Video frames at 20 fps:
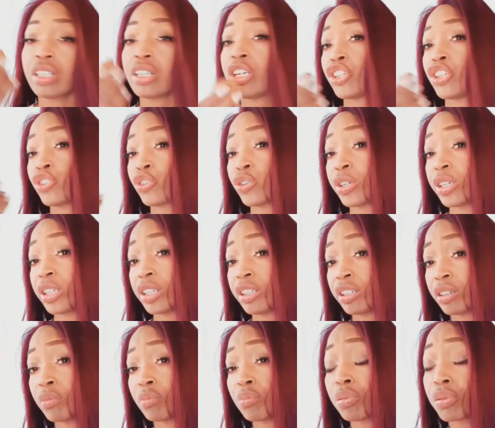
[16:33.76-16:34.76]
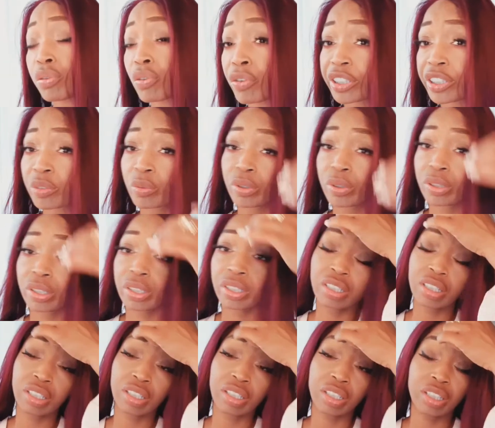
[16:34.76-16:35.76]
treated their employees really
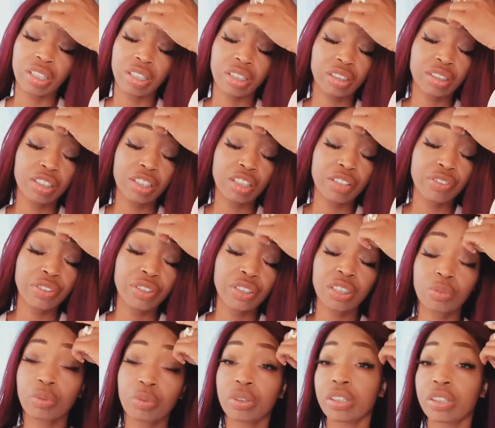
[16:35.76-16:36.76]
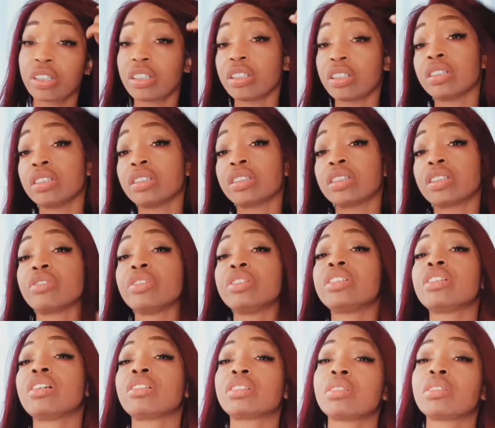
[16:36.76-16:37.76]
good, and the service is really good. So he
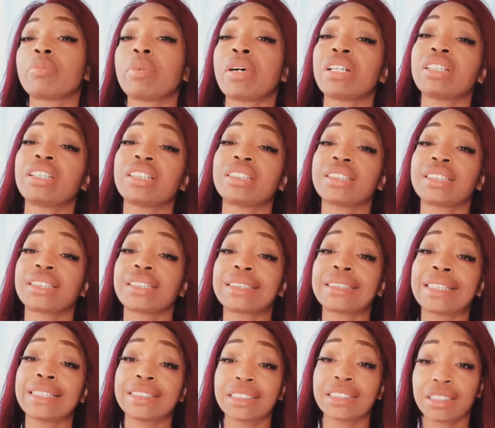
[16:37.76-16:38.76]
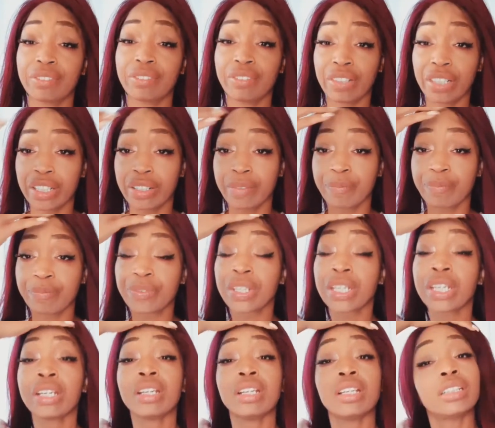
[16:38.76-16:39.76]
talks about the success of them.
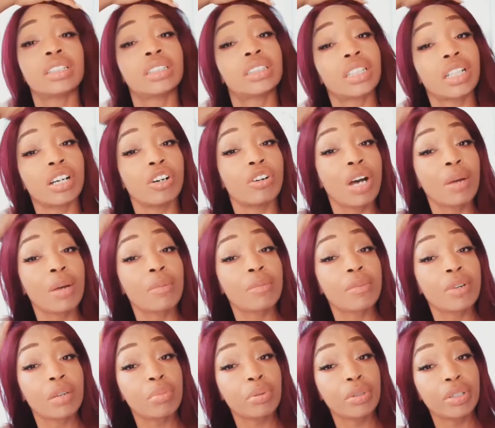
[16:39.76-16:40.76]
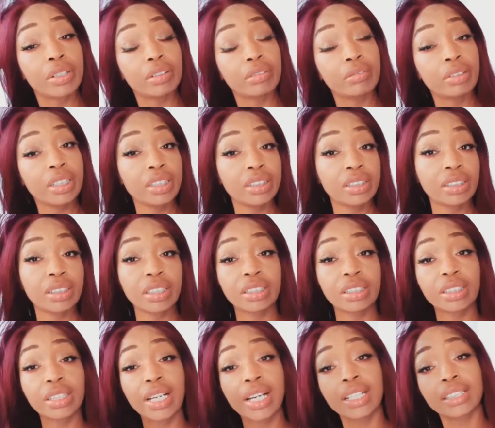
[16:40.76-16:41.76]
So I'm going to put this
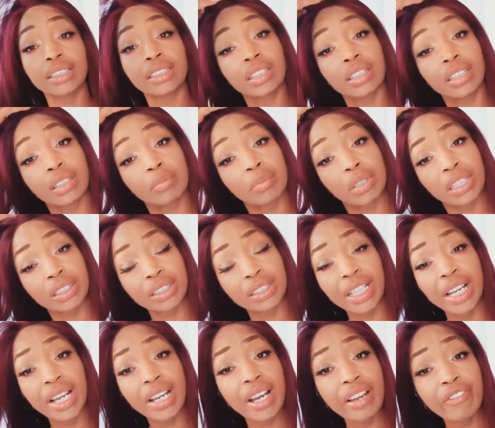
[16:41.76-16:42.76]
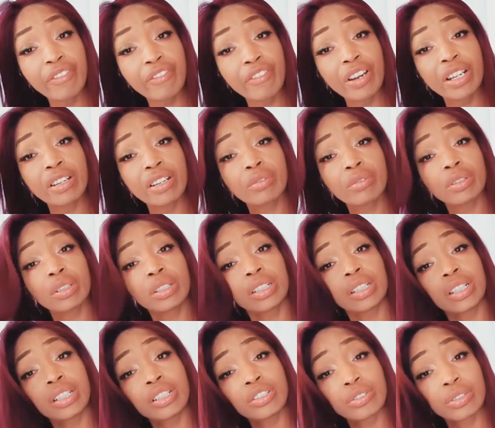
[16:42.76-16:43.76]
guy's link because I find it really
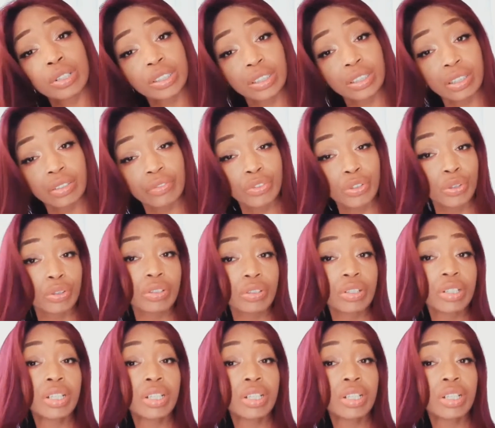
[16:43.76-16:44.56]
interesting. If you're